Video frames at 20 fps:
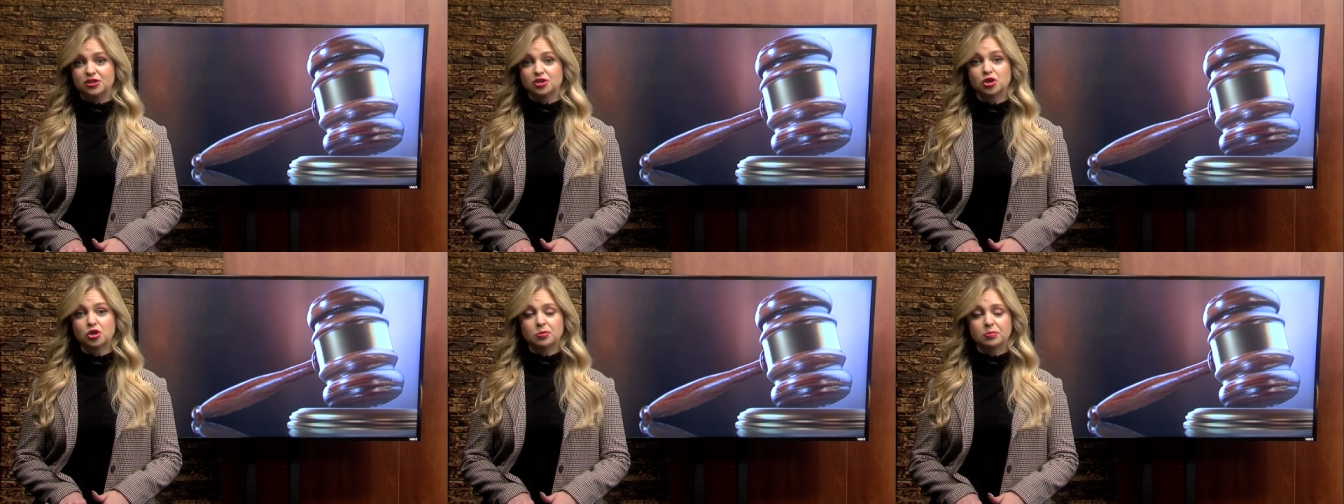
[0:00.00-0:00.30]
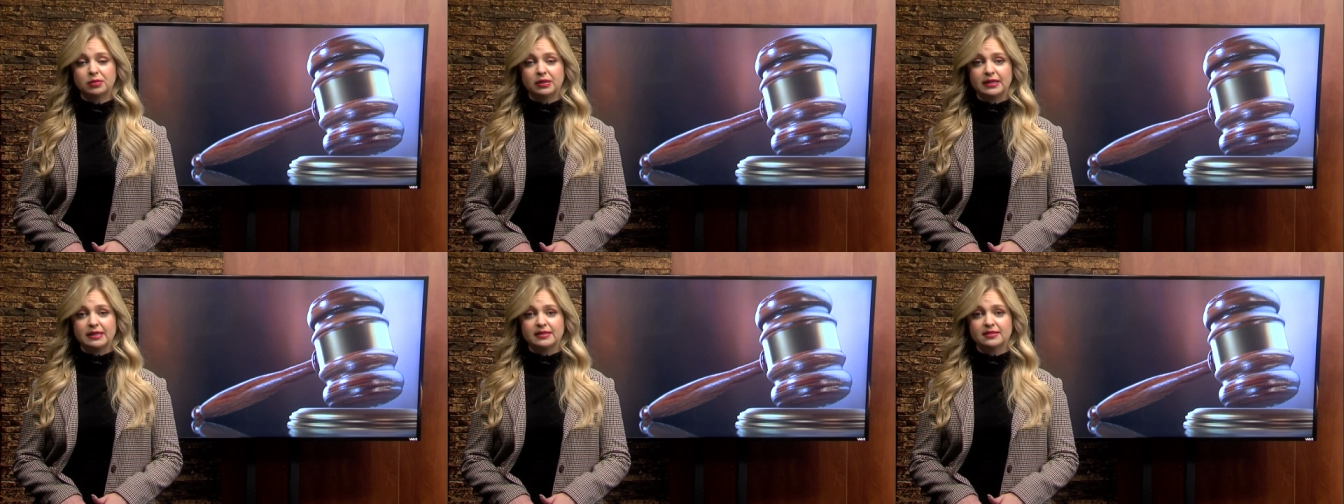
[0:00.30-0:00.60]
took
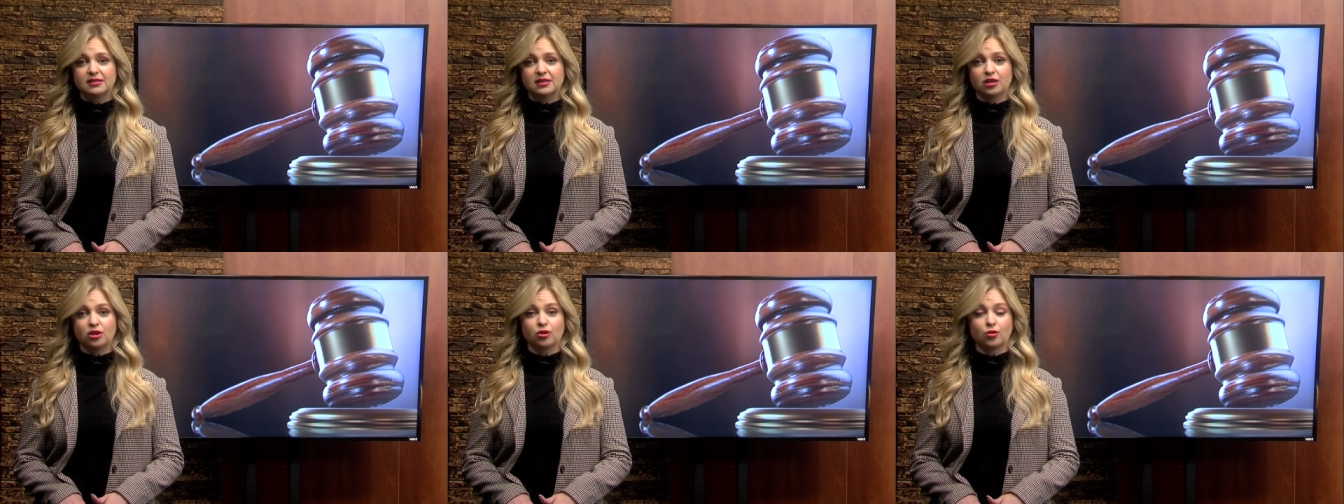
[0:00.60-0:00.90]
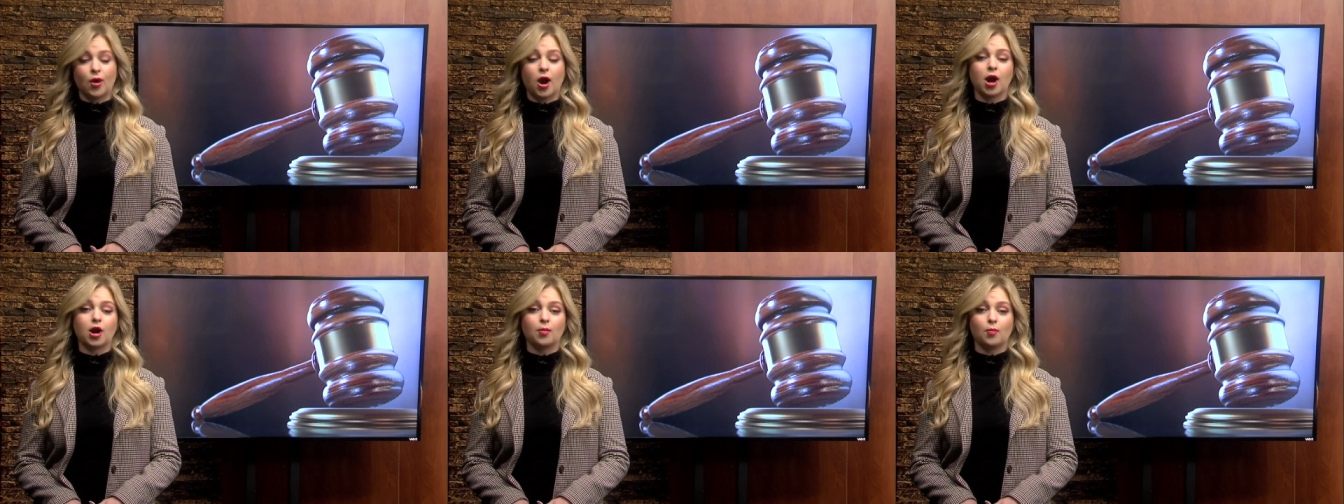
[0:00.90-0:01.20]
place in
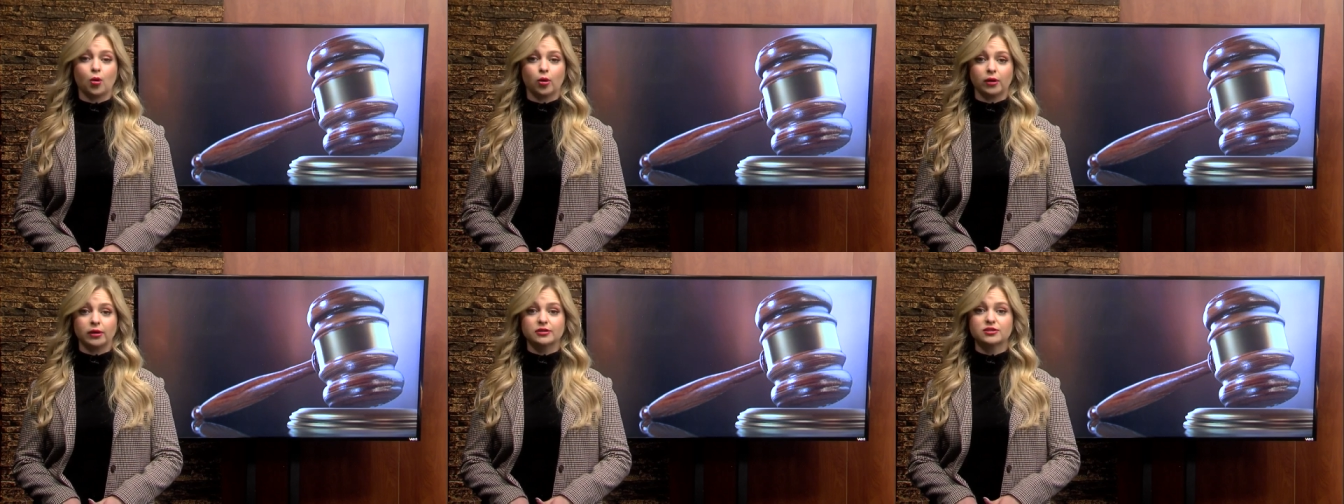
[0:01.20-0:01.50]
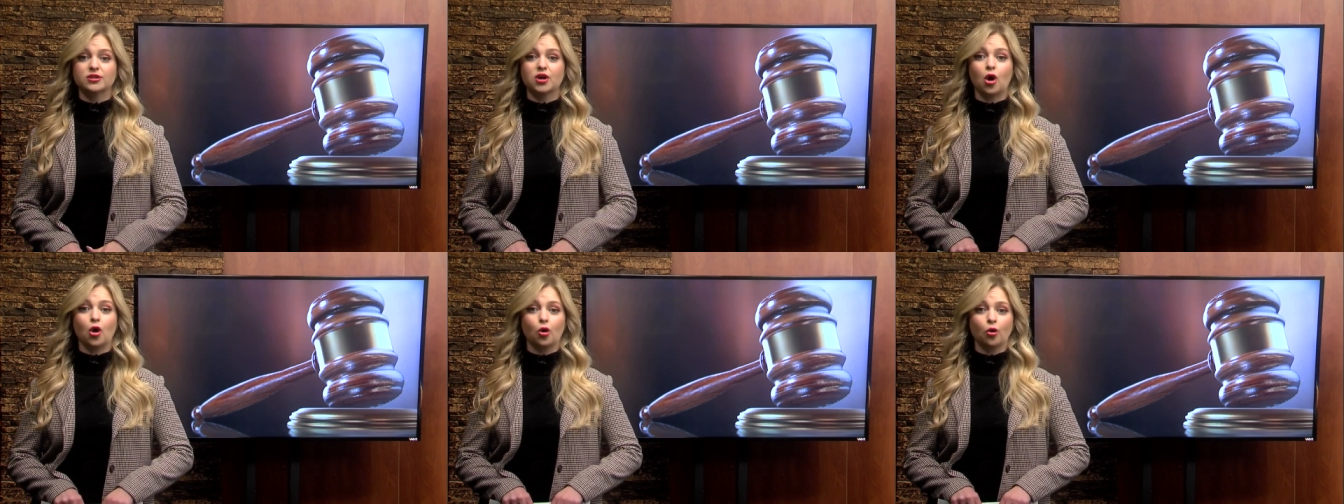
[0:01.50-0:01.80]
Throckmorton's
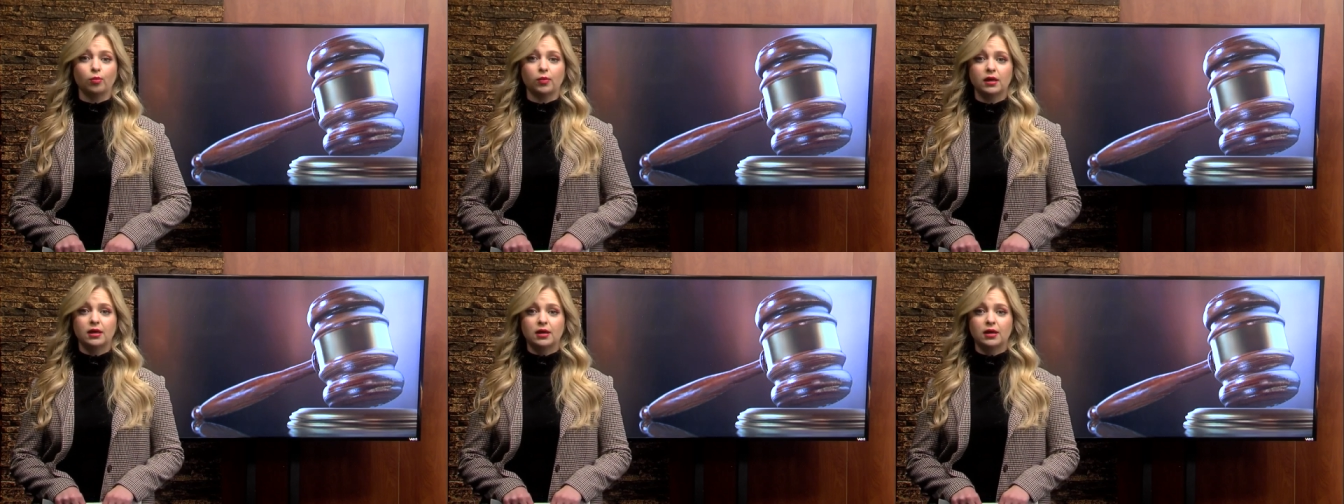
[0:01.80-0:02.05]
home.